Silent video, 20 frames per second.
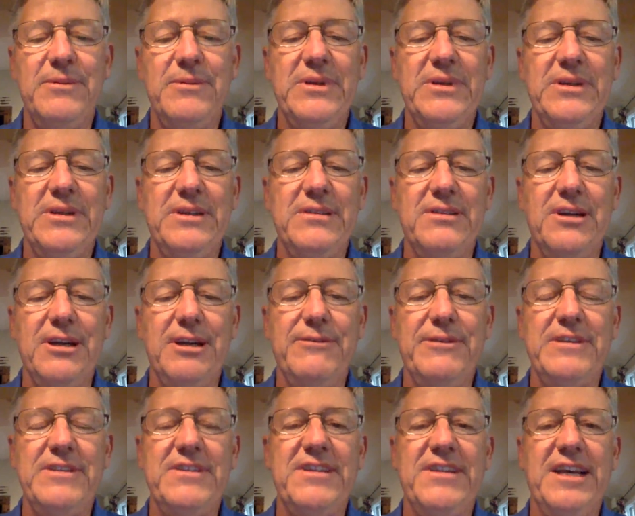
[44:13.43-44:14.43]
has
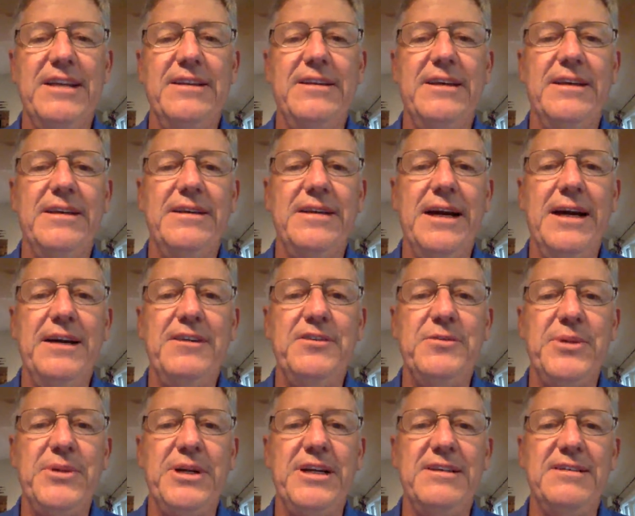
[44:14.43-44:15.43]
often said that the
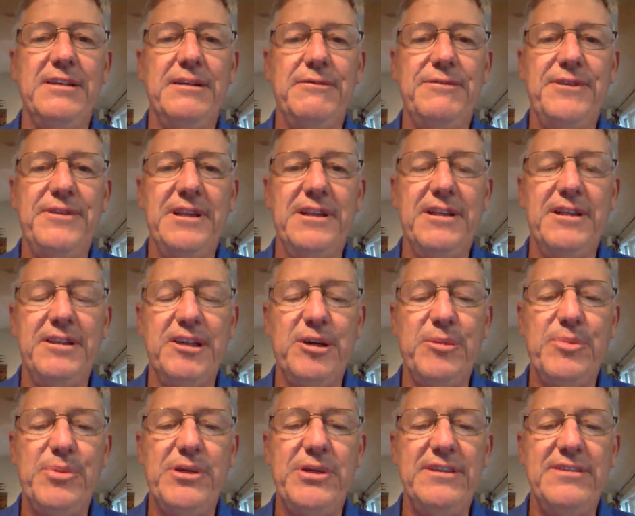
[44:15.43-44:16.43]
ospreys in Finland are
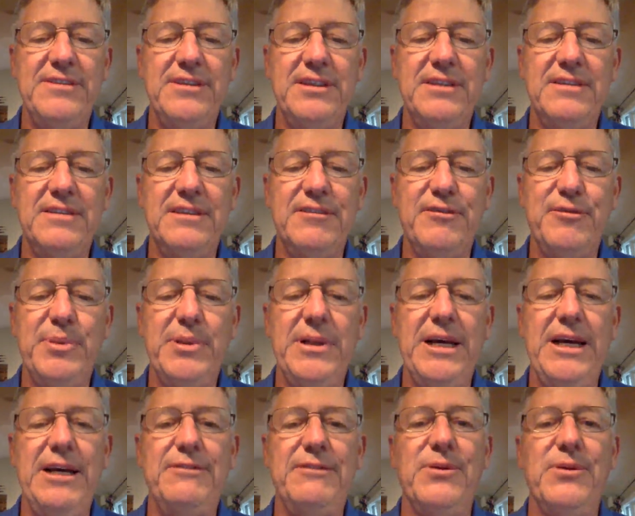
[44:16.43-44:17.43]
prisoners of
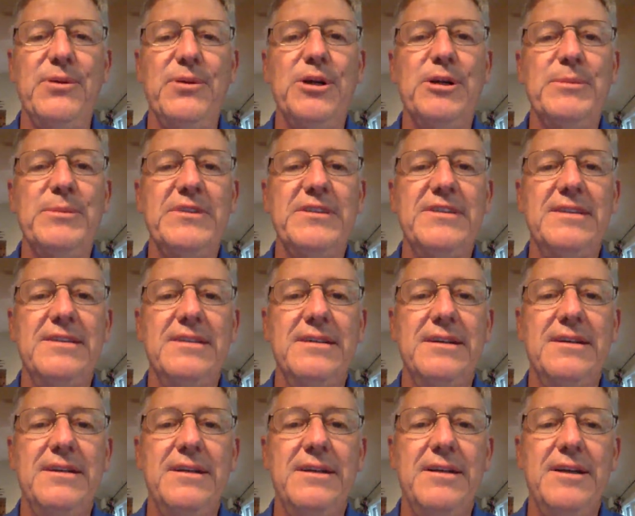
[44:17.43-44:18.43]
platforms,
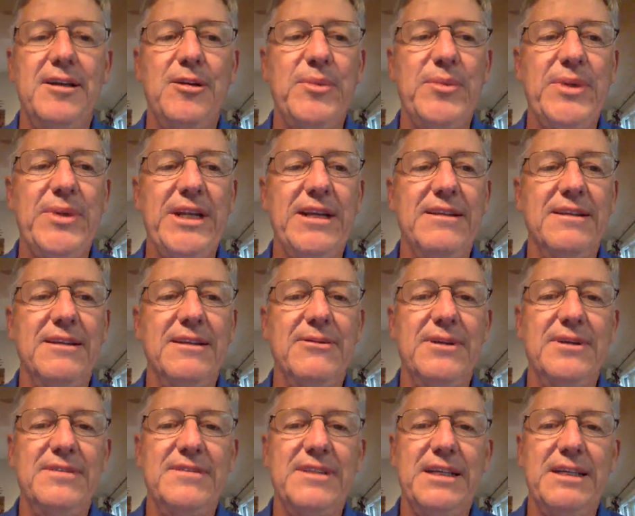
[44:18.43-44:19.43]
meaning that
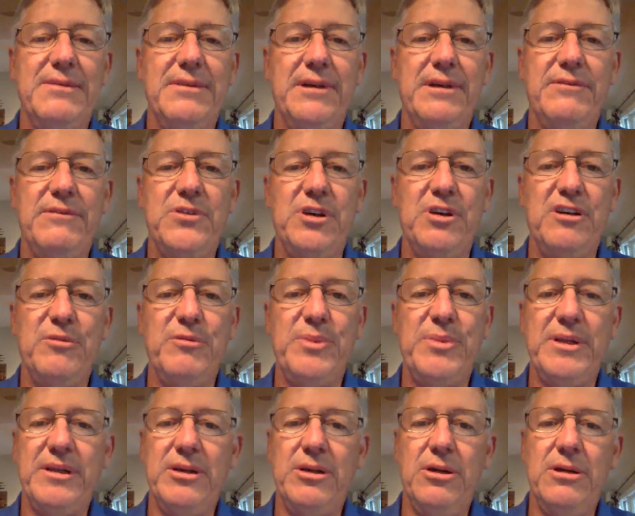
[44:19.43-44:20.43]
once they've sort of
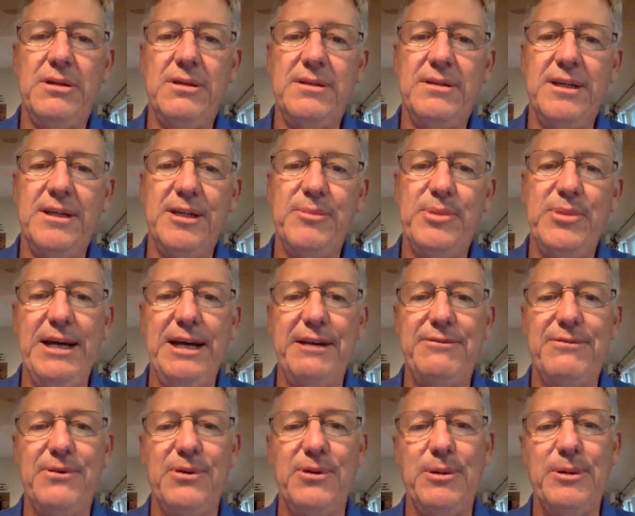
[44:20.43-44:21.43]
been hooked on
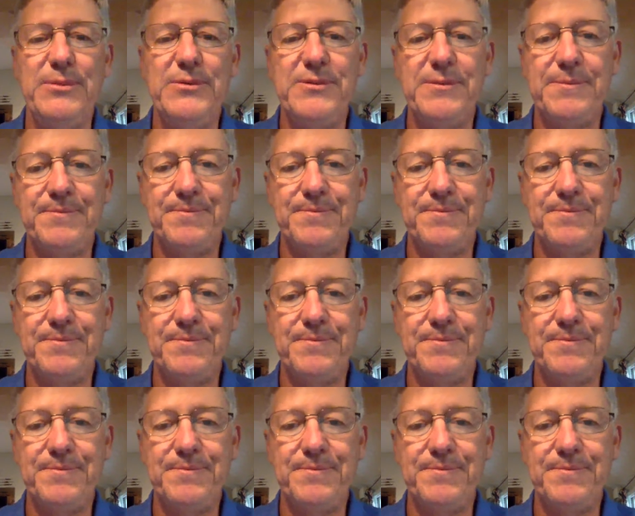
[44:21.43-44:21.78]
platforms,